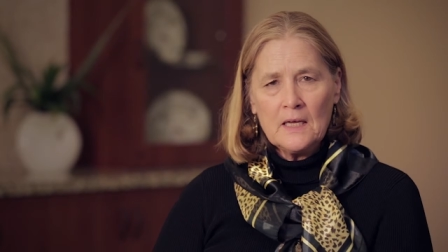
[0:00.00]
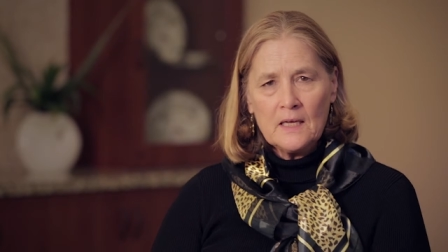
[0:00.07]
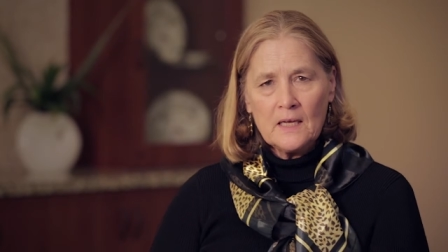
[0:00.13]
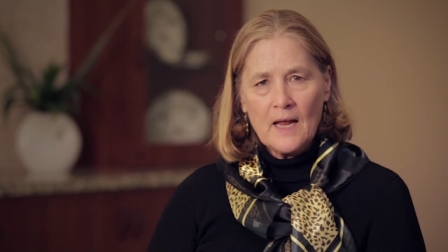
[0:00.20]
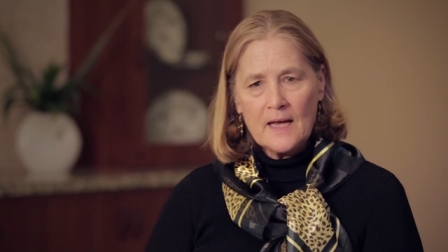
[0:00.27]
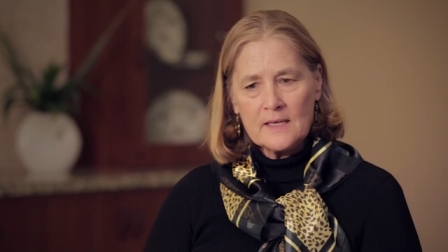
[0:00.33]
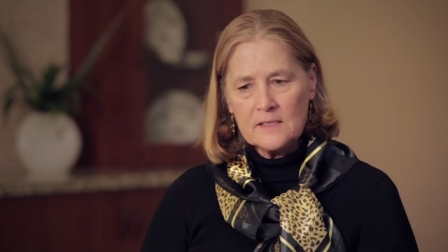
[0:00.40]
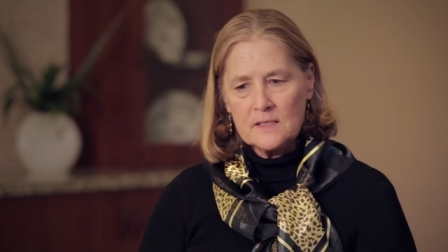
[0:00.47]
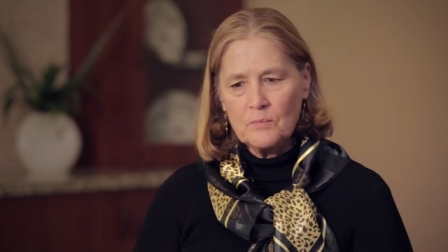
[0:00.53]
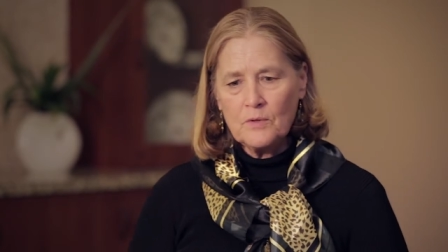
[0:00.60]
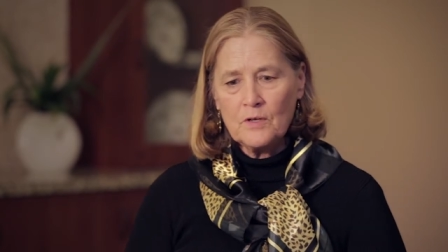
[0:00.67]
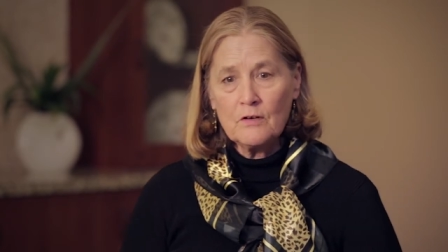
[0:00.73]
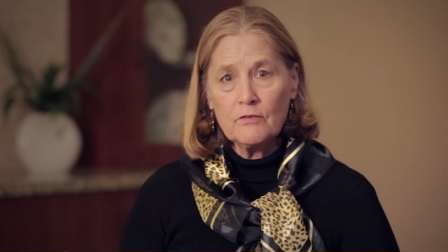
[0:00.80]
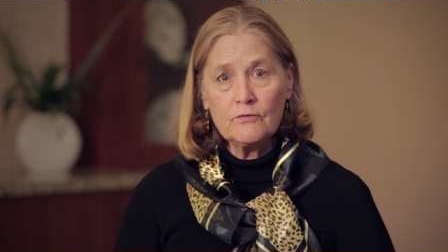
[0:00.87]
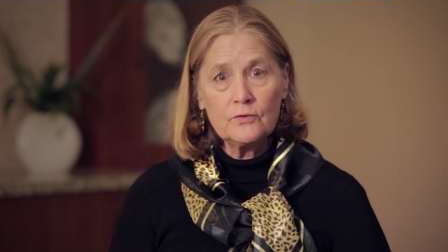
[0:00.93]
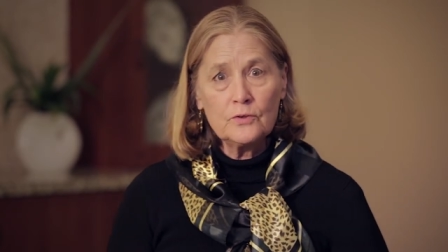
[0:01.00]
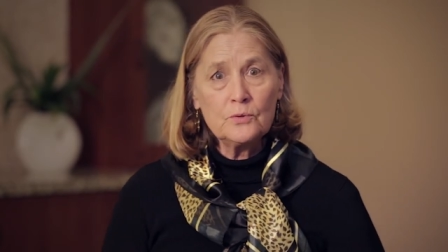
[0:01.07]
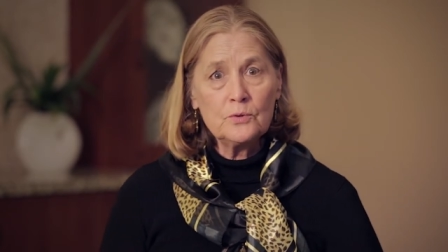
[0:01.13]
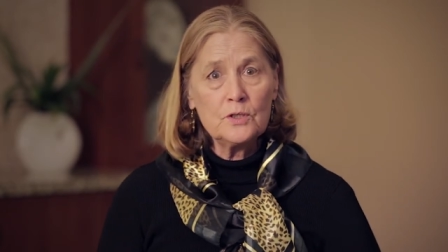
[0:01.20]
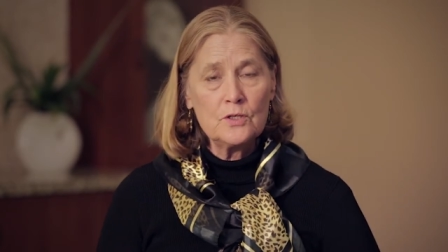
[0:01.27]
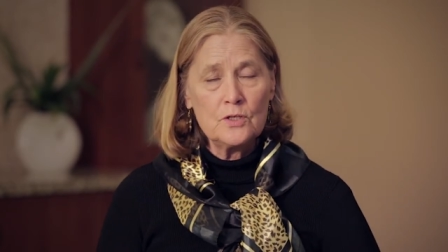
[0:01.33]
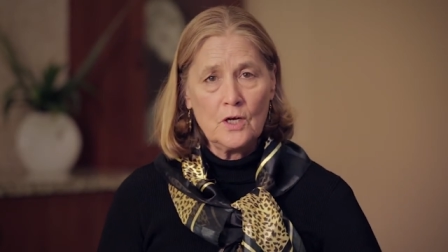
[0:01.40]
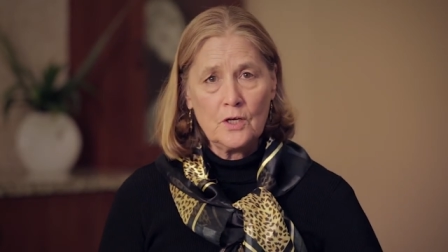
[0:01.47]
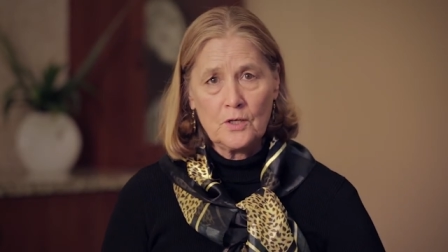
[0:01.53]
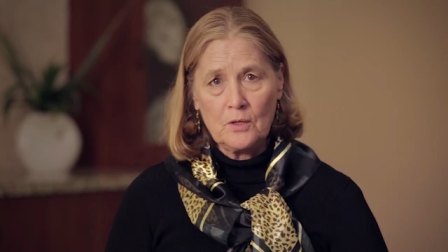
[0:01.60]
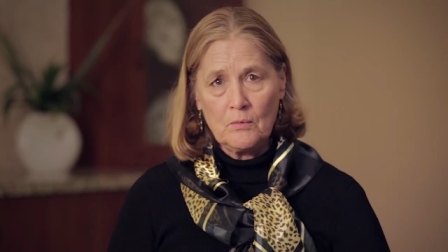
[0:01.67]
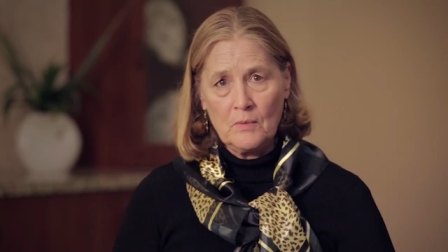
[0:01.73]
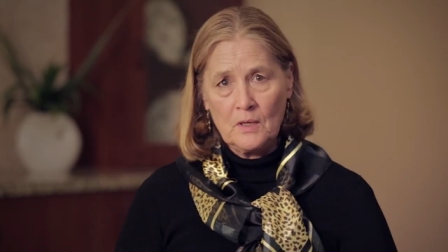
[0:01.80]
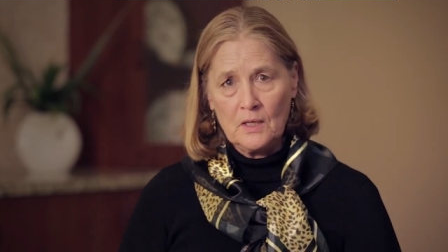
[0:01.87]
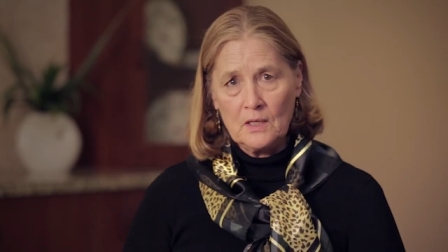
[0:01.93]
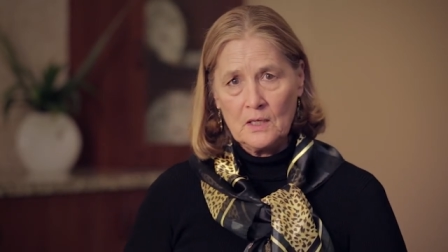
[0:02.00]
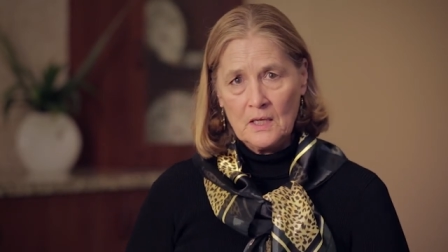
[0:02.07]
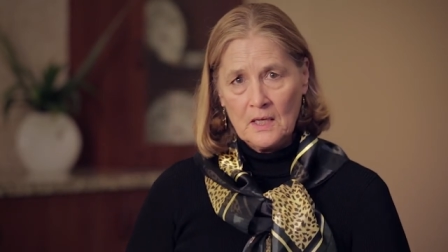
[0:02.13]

It has to be a fluid document.